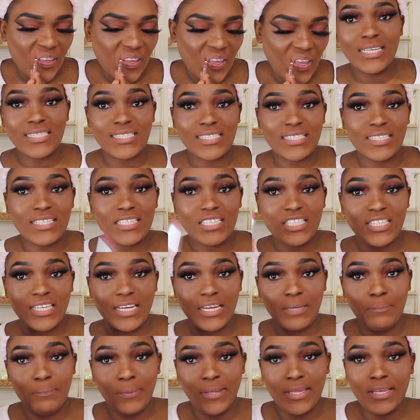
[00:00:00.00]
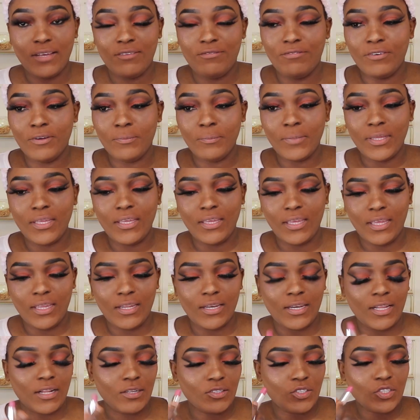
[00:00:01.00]
It's in the shade pink for me,
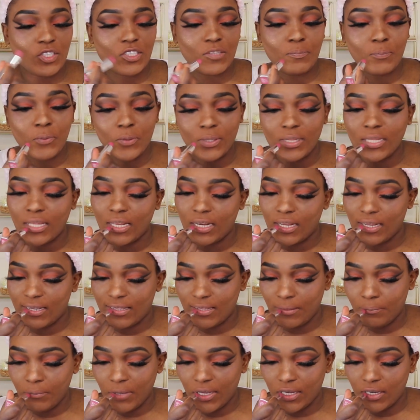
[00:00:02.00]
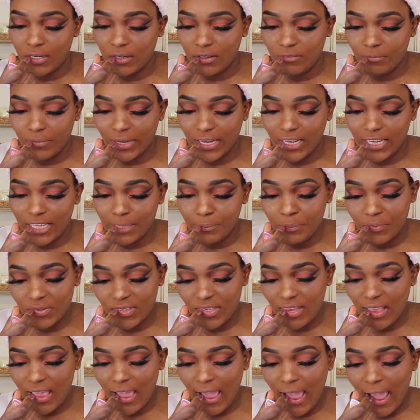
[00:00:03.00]
and I'll just put that in the middle of my
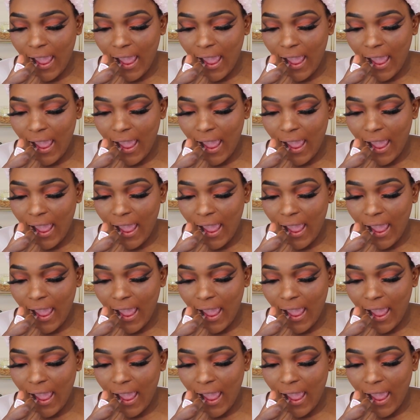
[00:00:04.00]
lips.